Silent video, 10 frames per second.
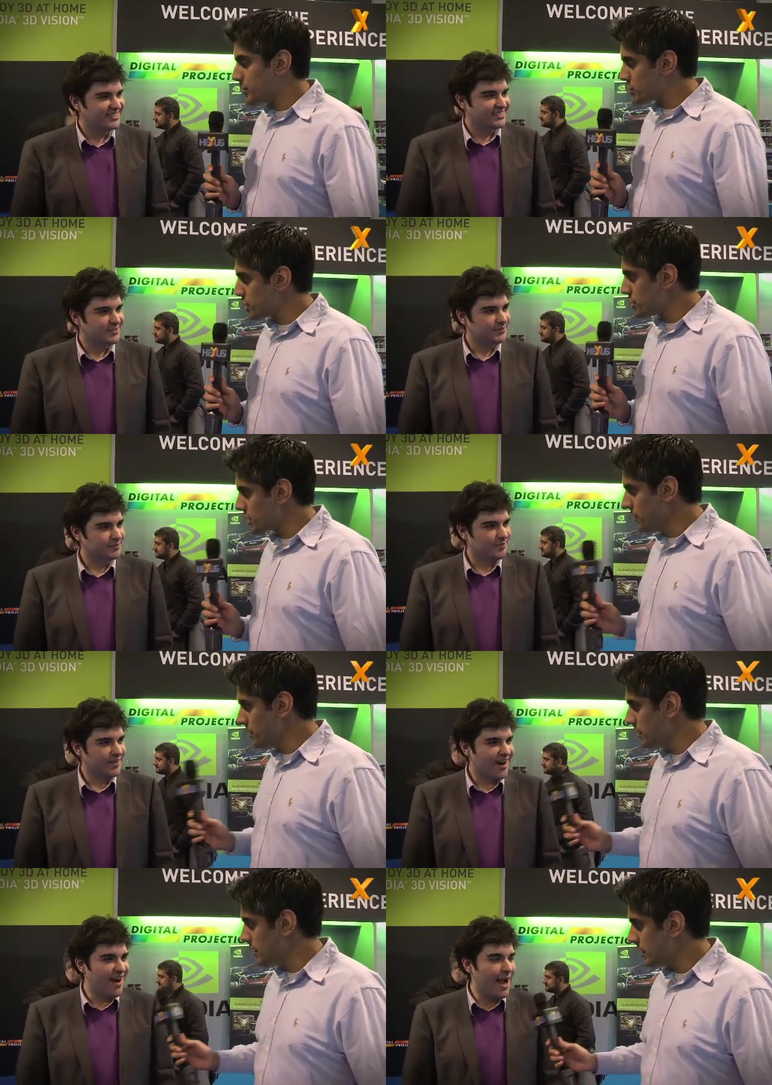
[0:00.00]
Speaker 1: you. Enjoying the show?
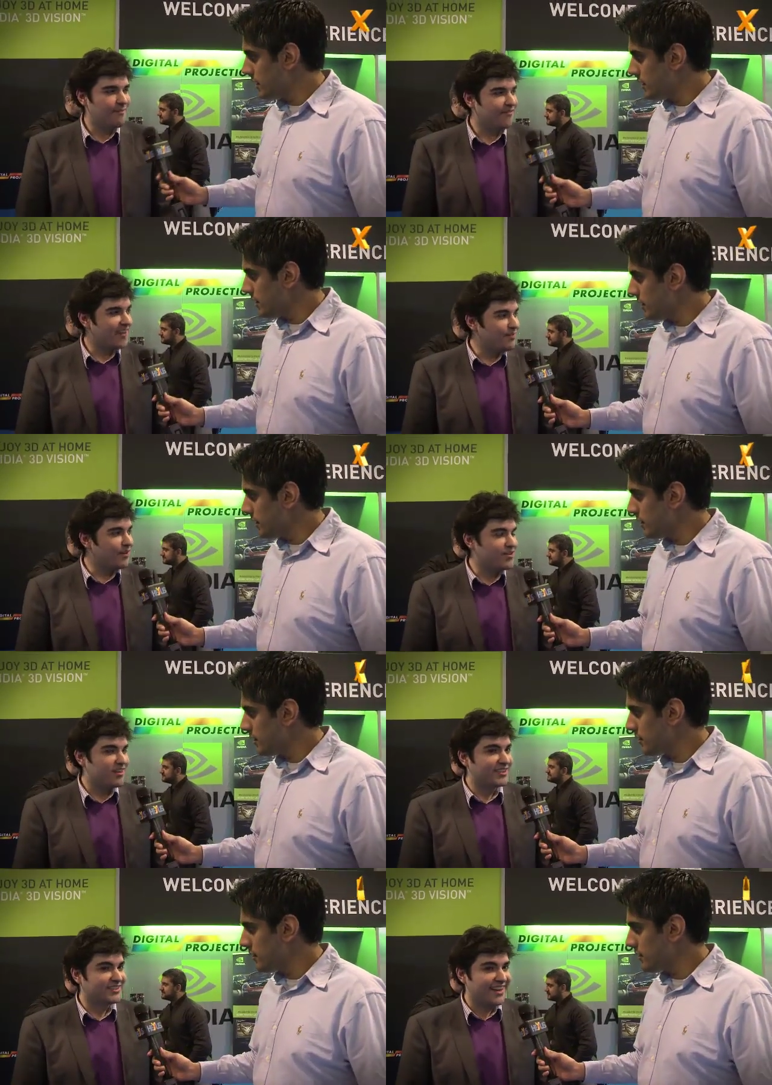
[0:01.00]
I am very much so.
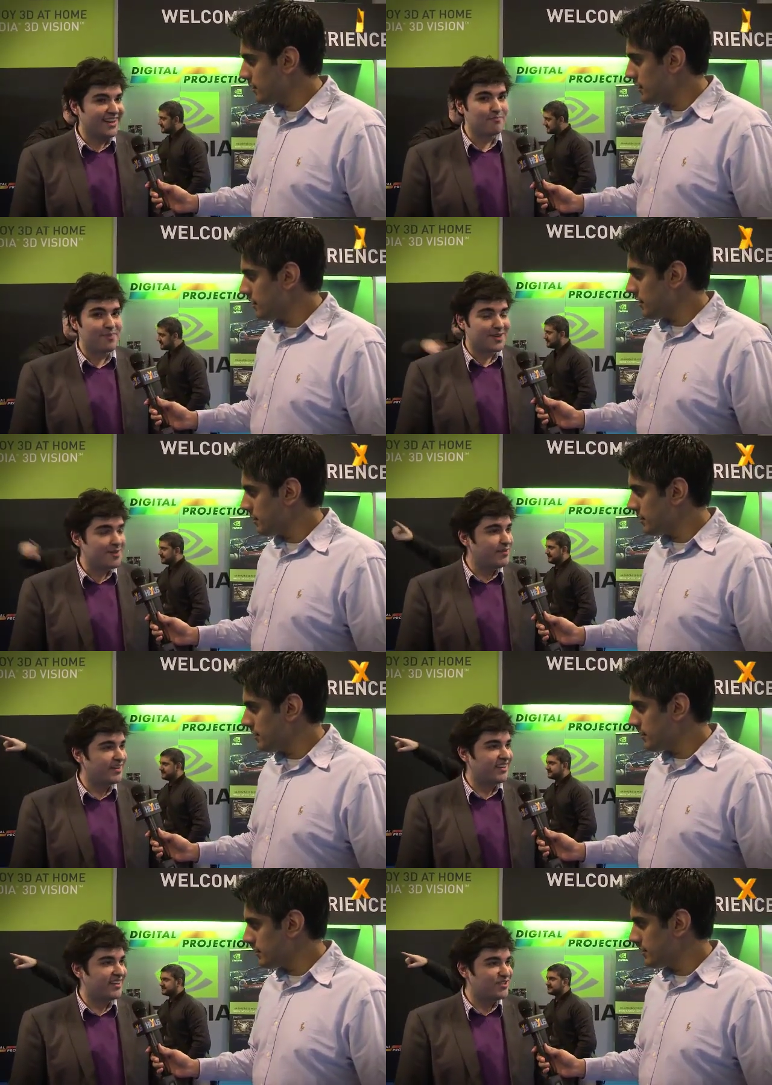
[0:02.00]
It's getting bigger and
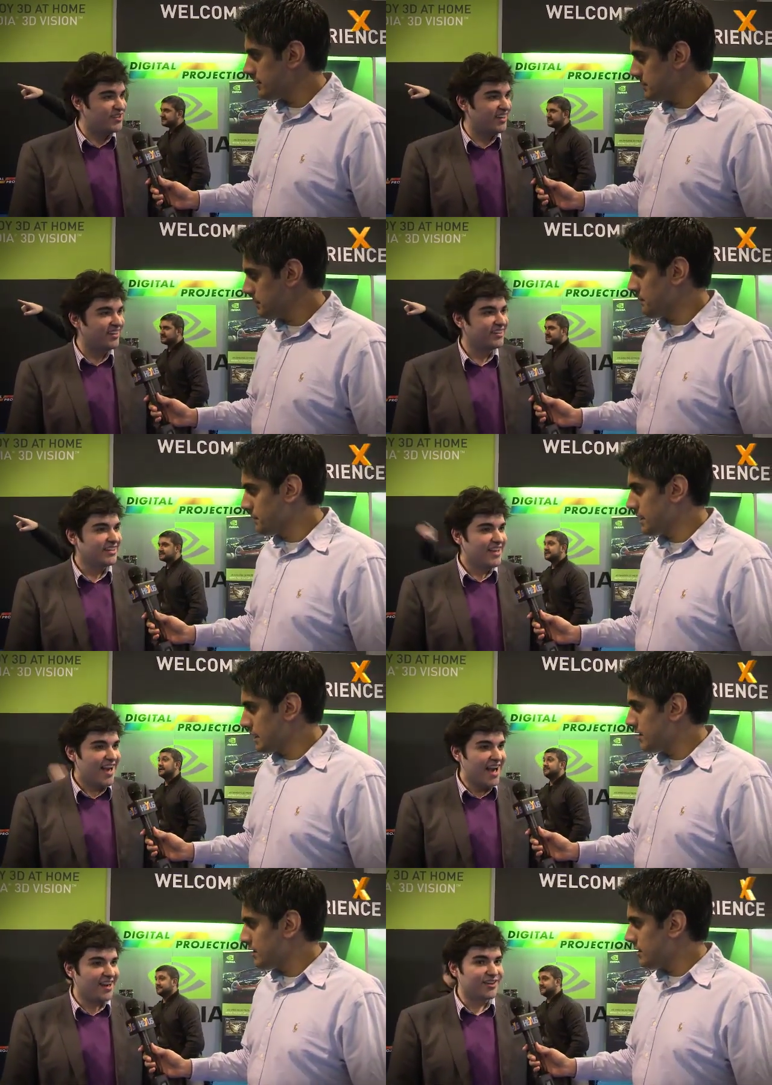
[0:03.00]
bigger each year,
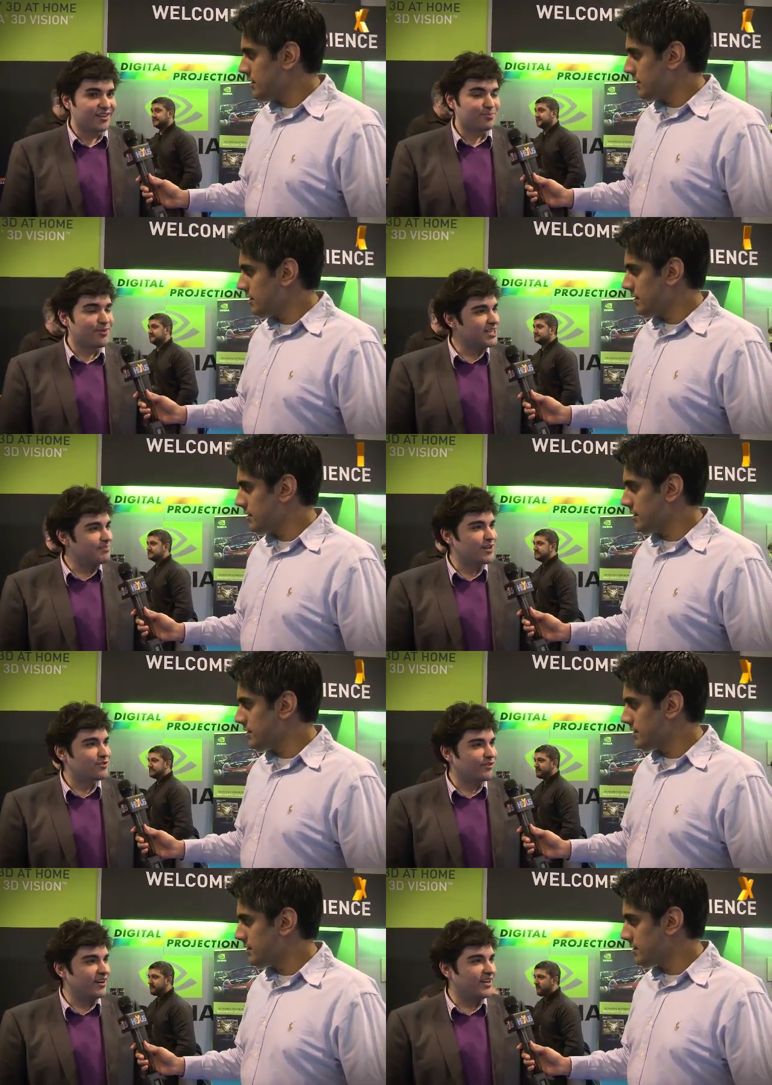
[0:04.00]
and it looks pretty
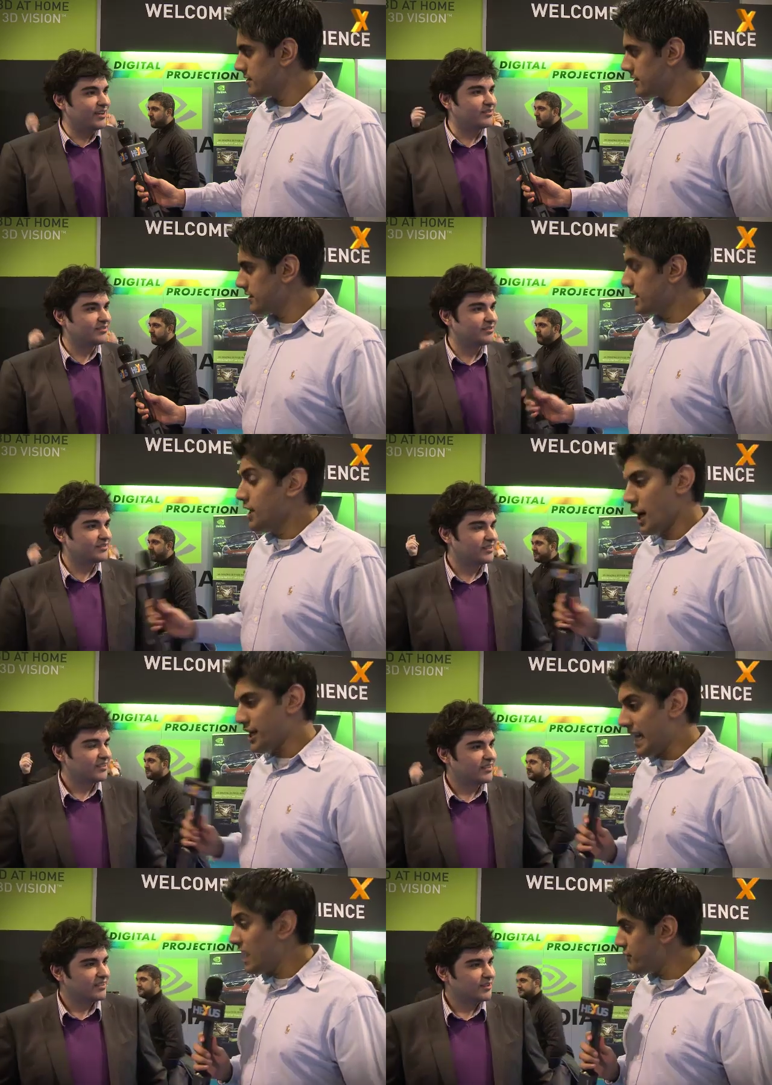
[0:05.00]
special right now.
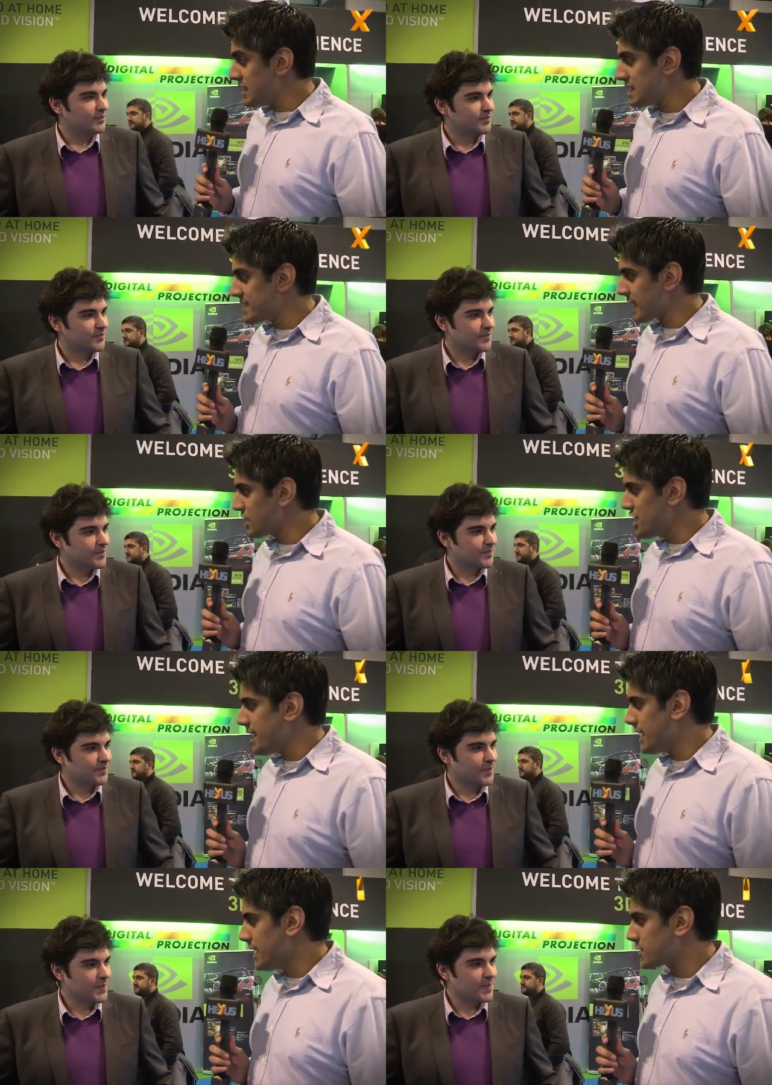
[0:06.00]
Speaker 2: Okay, NVIDIA's second
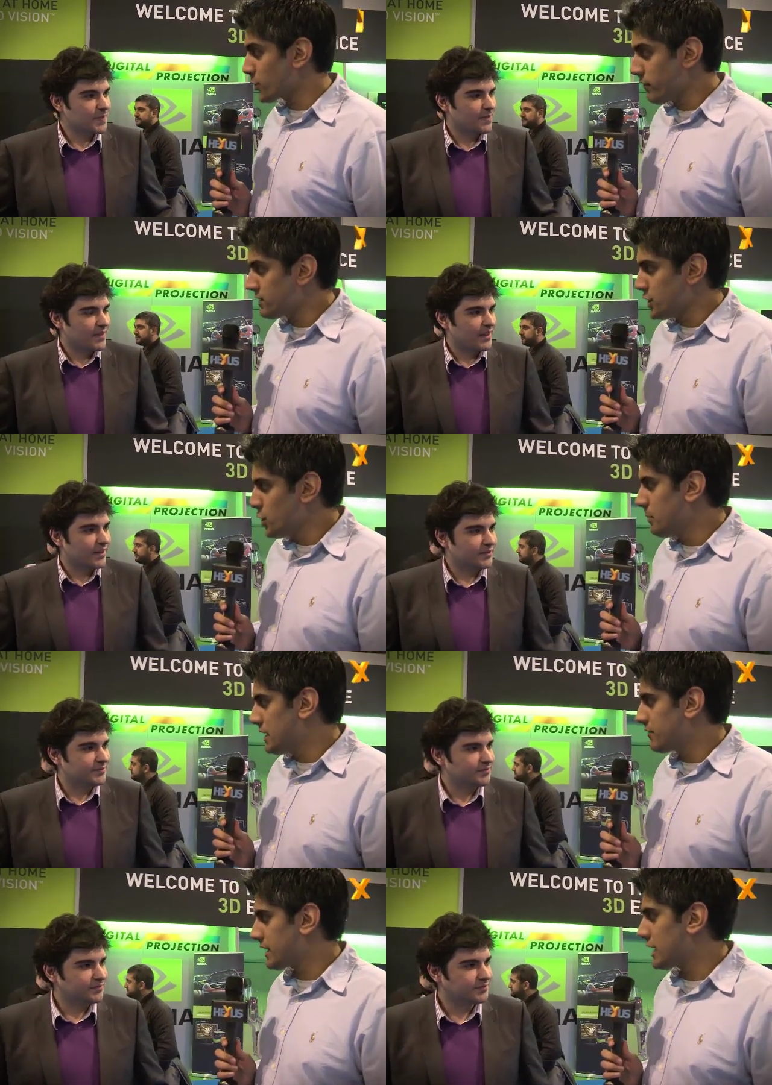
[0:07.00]
year here, so obviously you
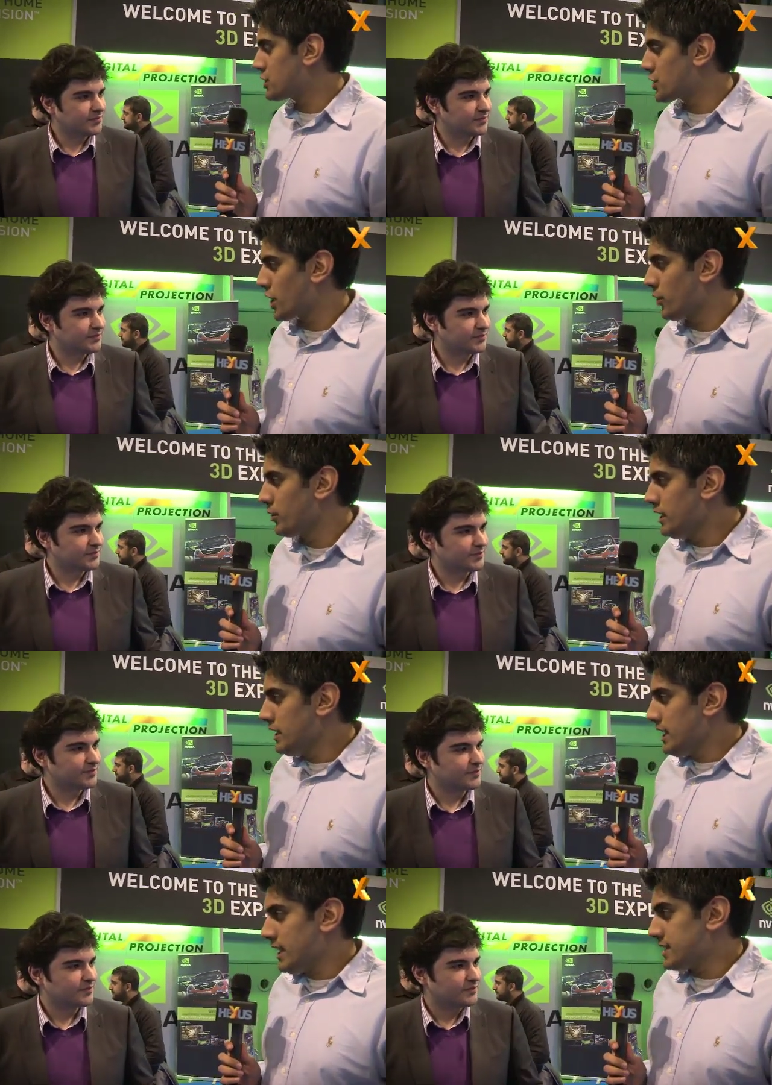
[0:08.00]
believe the Gadget Show
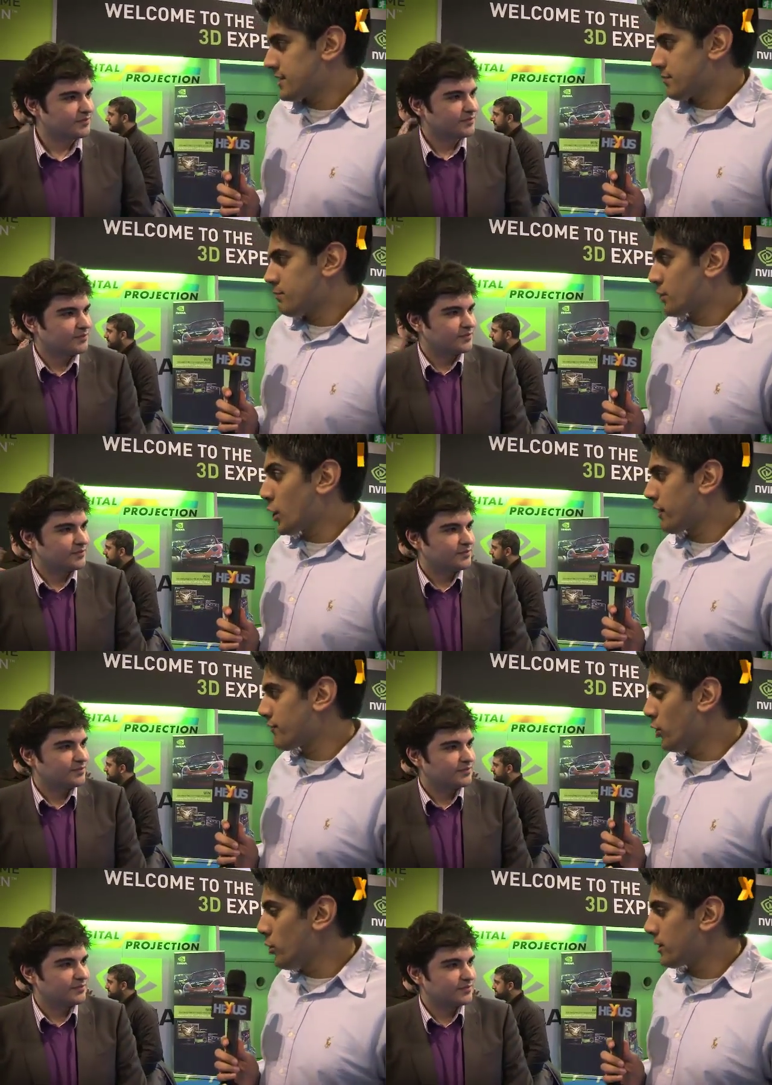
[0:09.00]
is going
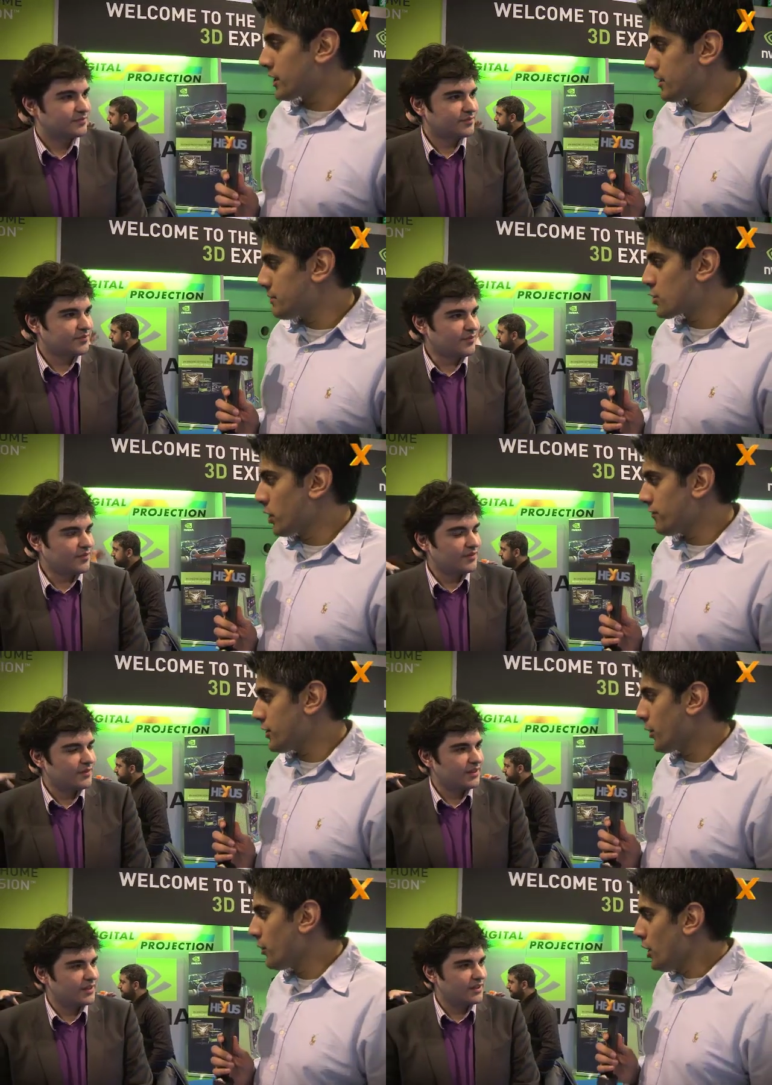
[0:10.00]
forward, going to be strong for
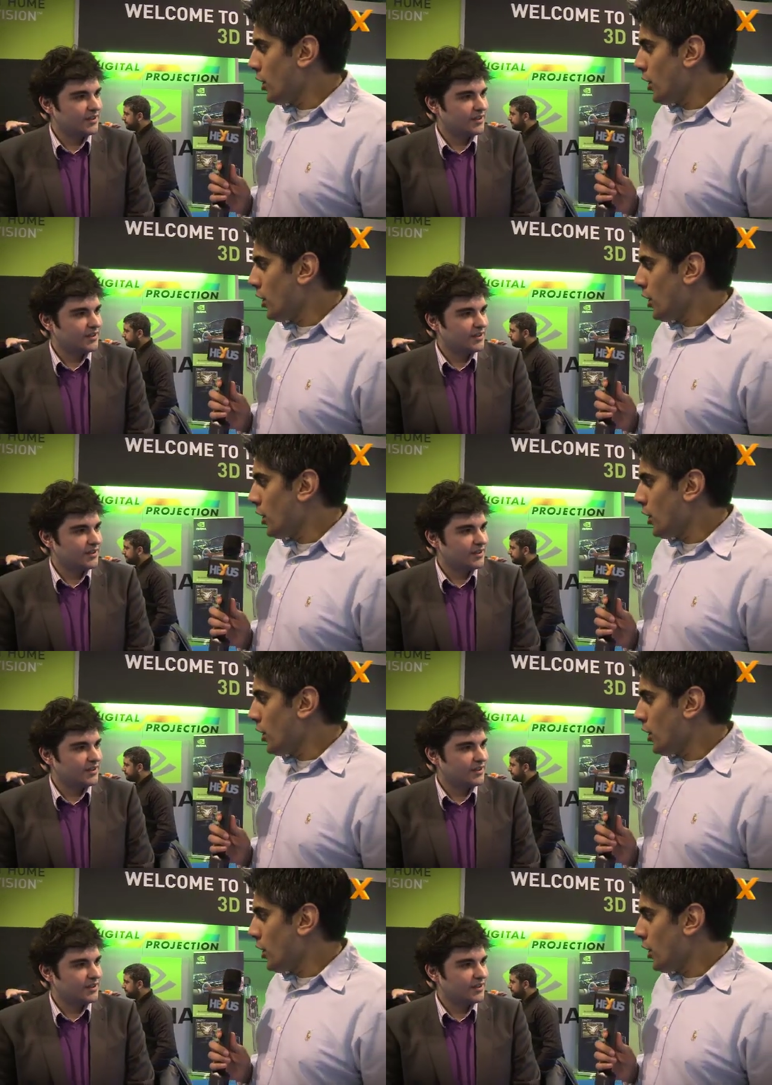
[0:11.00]
you.